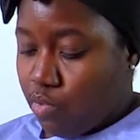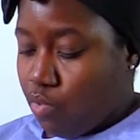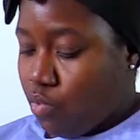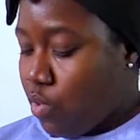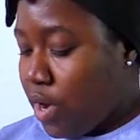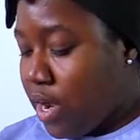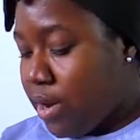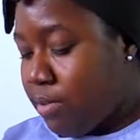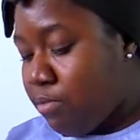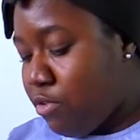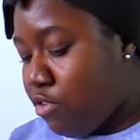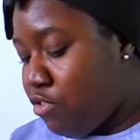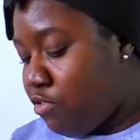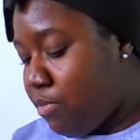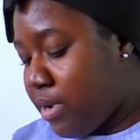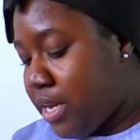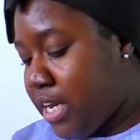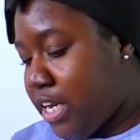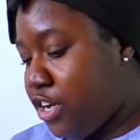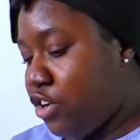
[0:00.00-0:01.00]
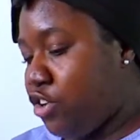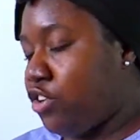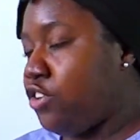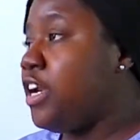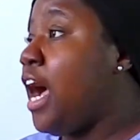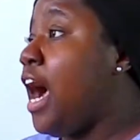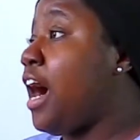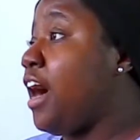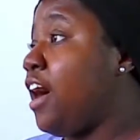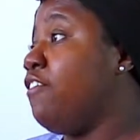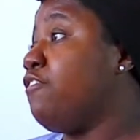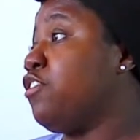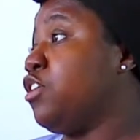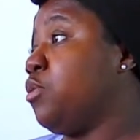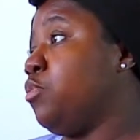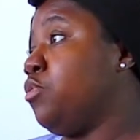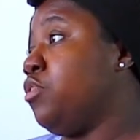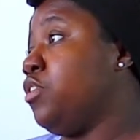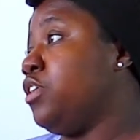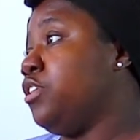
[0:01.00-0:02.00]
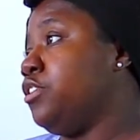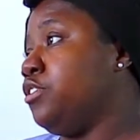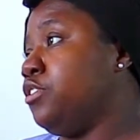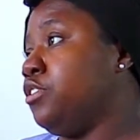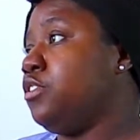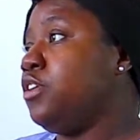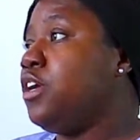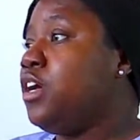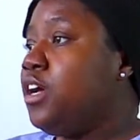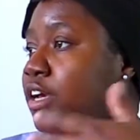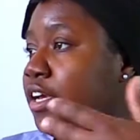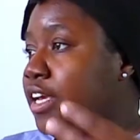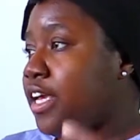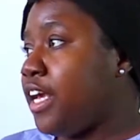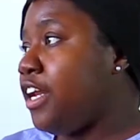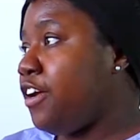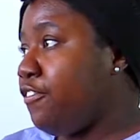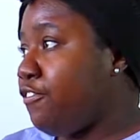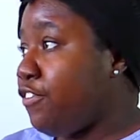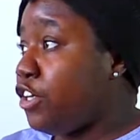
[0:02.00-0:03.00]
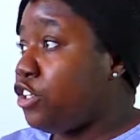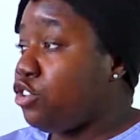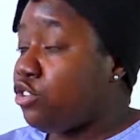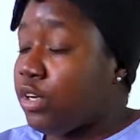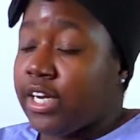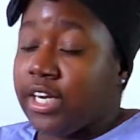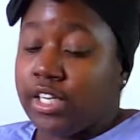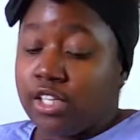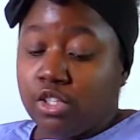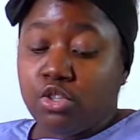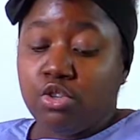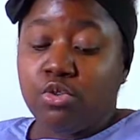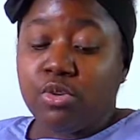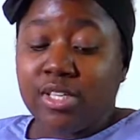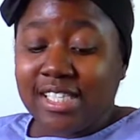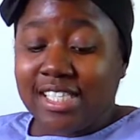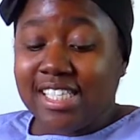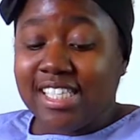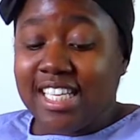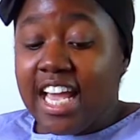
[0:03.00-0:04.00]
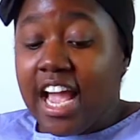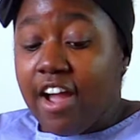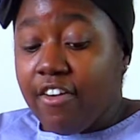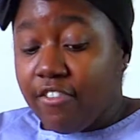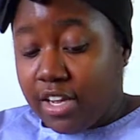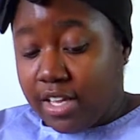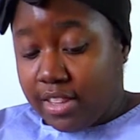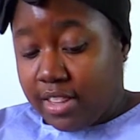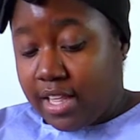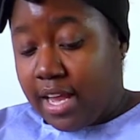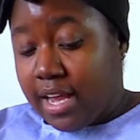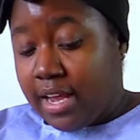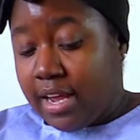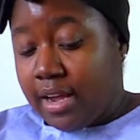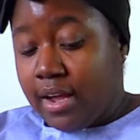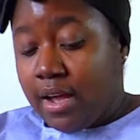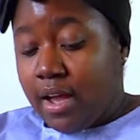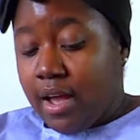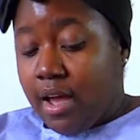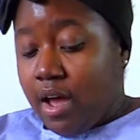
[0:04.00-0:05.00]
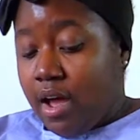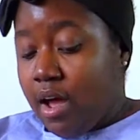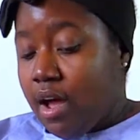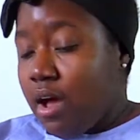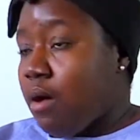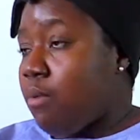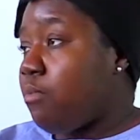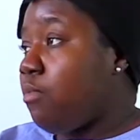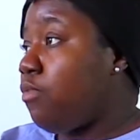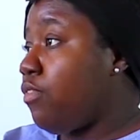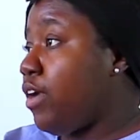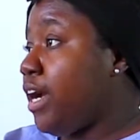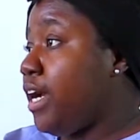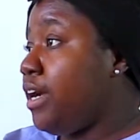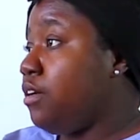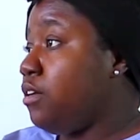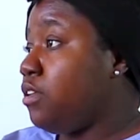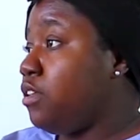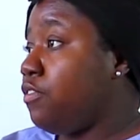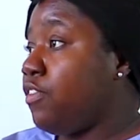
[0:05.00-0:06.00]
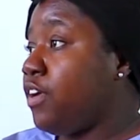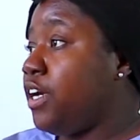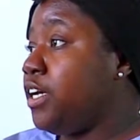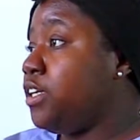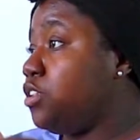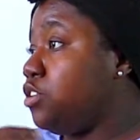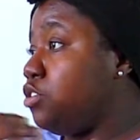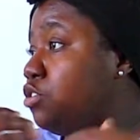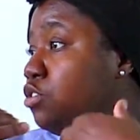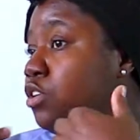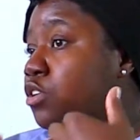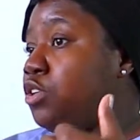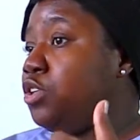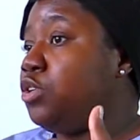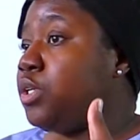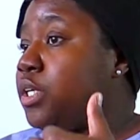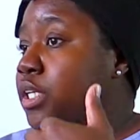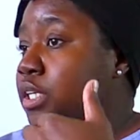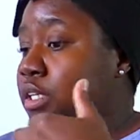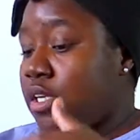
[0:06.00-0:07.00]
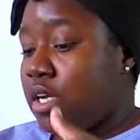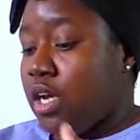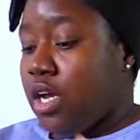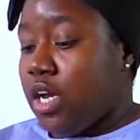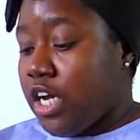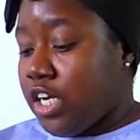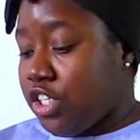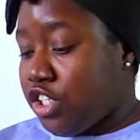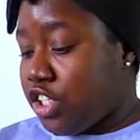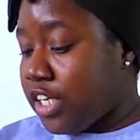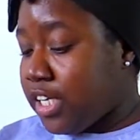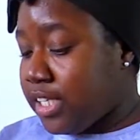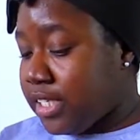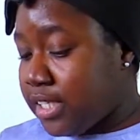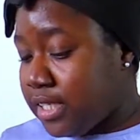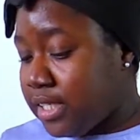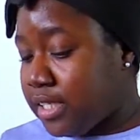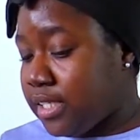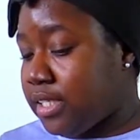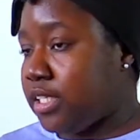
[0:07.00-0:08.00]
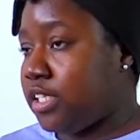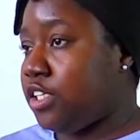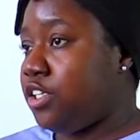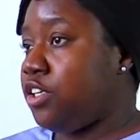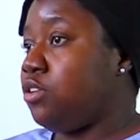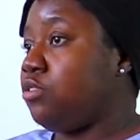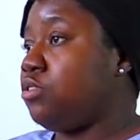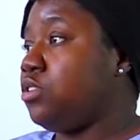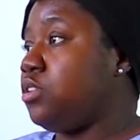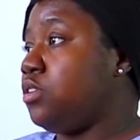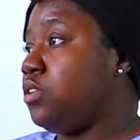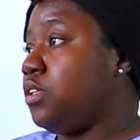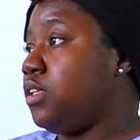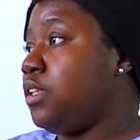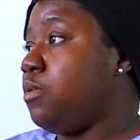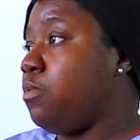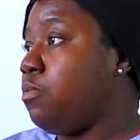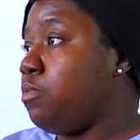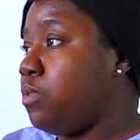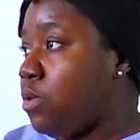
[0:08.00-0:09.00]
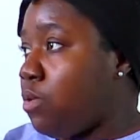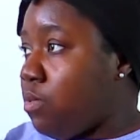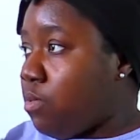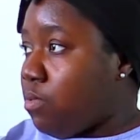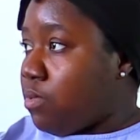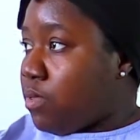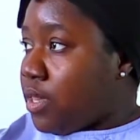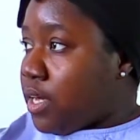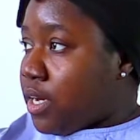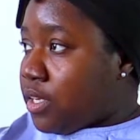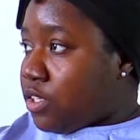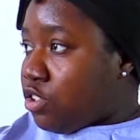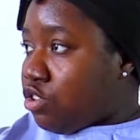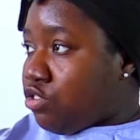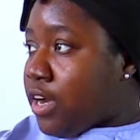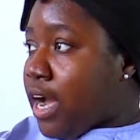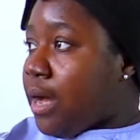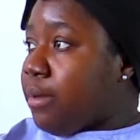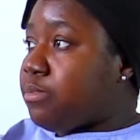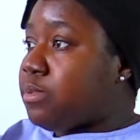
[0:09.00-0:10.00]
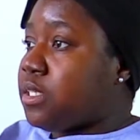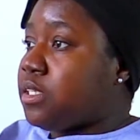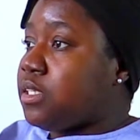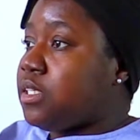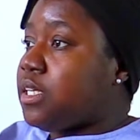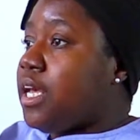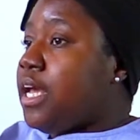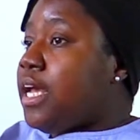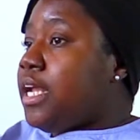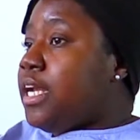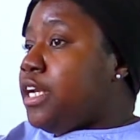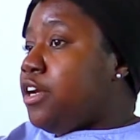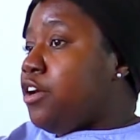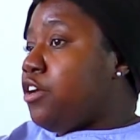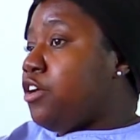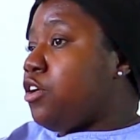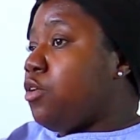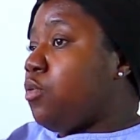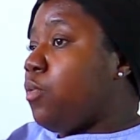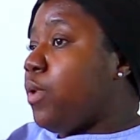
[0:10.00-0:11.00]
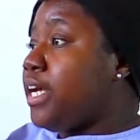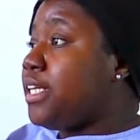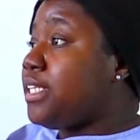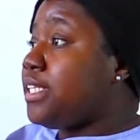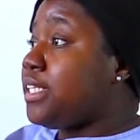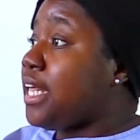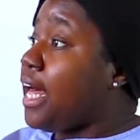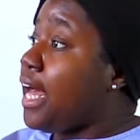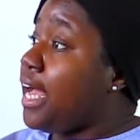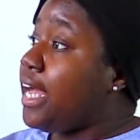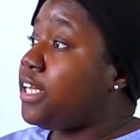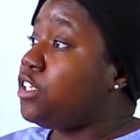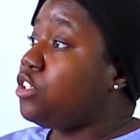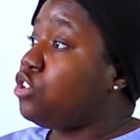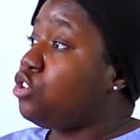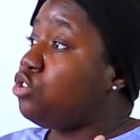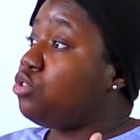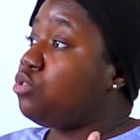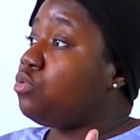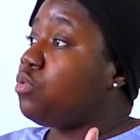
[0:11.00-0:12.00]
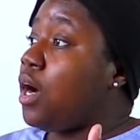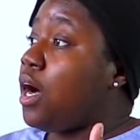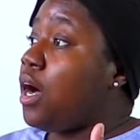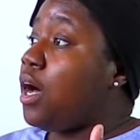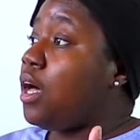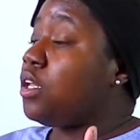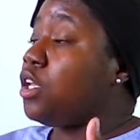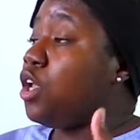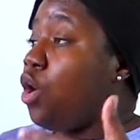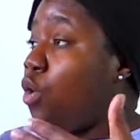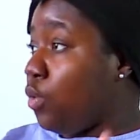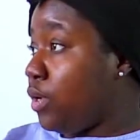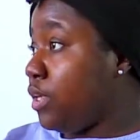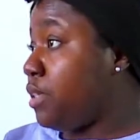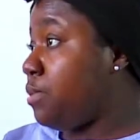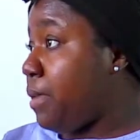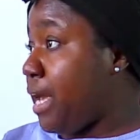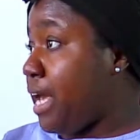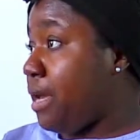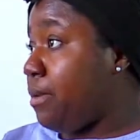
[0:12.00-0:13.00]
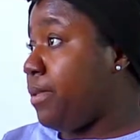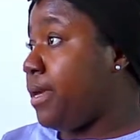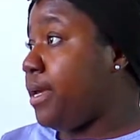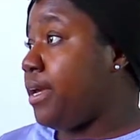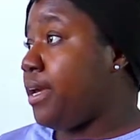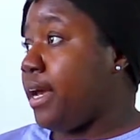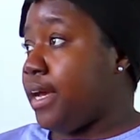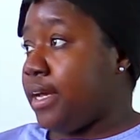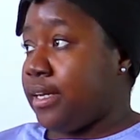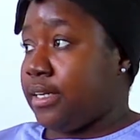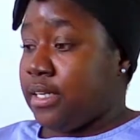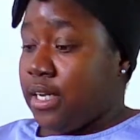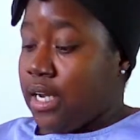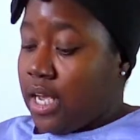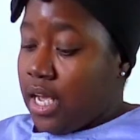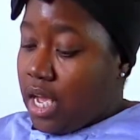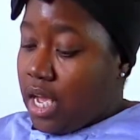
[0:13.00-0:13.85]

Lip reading: one movement and you're not comfortable and you're getting frustrated. So you can see everything right here in the front. You can adjust the straps near your waistline to lower the baby, and